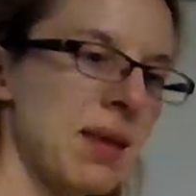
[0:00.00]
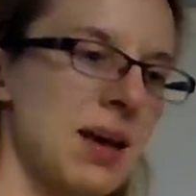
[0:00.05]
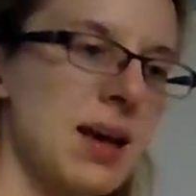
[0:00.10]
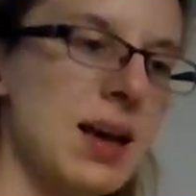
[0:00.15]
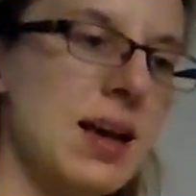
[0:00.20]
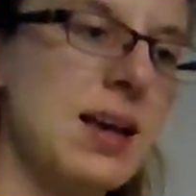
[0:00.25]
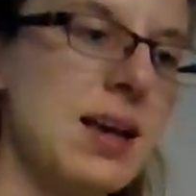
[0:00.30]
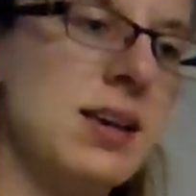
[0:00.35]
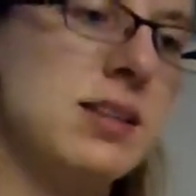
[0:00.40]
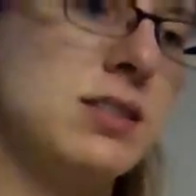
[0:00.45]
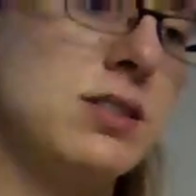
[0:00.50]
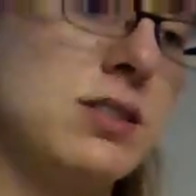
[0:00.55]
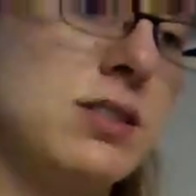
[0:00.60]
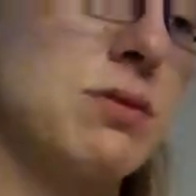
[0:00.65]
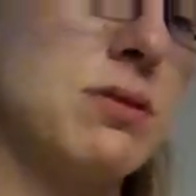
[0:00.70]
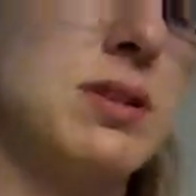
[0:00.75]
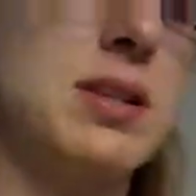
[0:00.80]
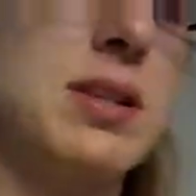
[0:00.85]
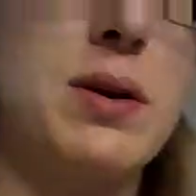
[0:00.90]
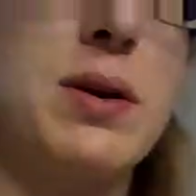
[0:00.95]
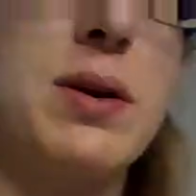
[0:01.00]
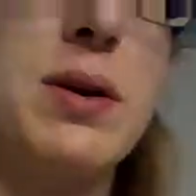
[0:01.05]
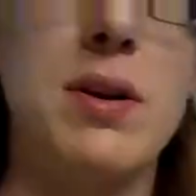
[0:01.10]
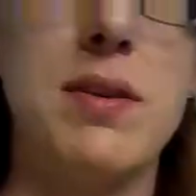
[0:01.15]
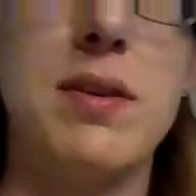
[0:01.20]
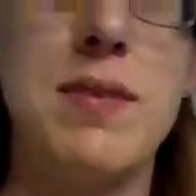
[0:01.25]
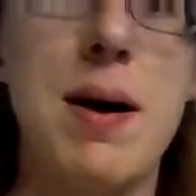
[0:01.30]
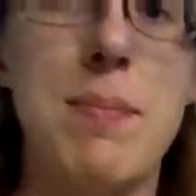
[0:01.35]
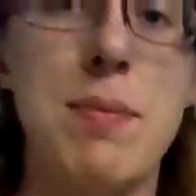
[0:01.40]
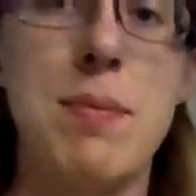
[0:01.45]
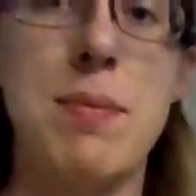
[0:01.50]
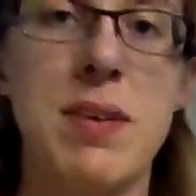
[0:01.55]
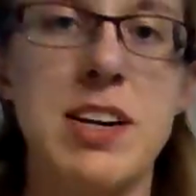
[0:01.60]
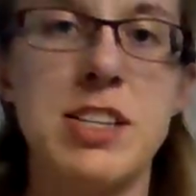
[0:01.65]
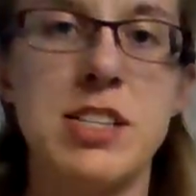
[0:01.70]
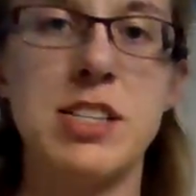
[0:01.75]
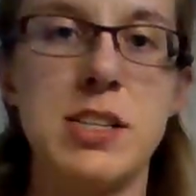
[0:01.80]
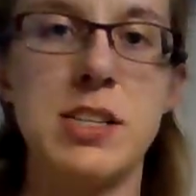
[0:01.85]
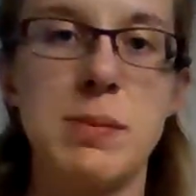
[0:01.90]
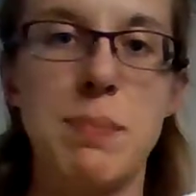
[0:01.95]
is through the order of
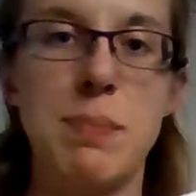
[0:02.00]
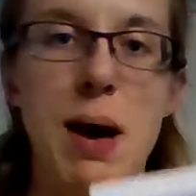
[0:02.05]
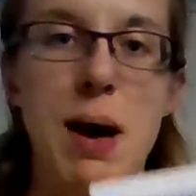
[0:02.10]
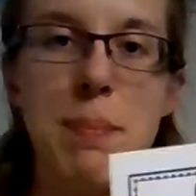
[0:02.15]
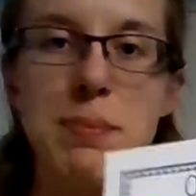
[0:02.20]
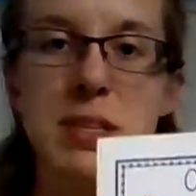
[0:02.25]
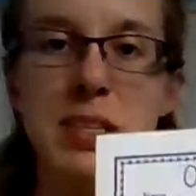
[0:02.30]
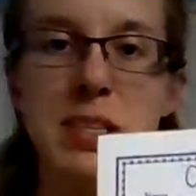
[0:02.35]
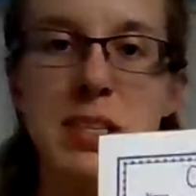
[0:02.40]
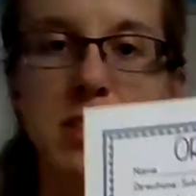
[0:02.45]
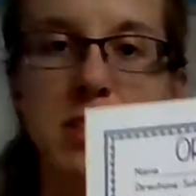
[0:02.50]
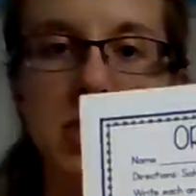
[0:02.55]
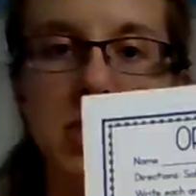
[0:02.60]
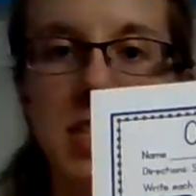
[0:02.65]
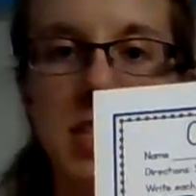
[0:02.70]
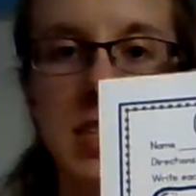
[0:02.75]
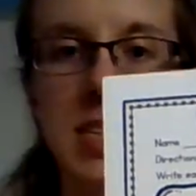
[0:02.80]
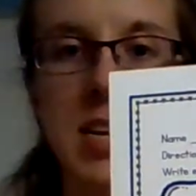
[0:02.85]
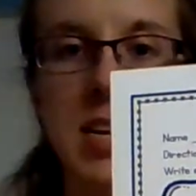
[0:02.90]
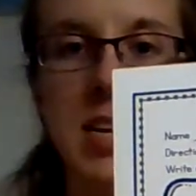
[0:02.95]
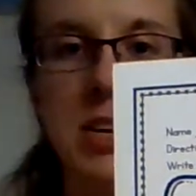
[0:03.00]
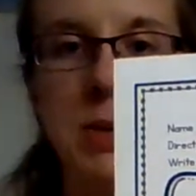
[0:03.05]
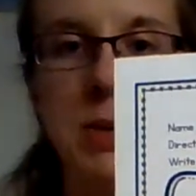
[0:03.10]
operations popsicle sheet in your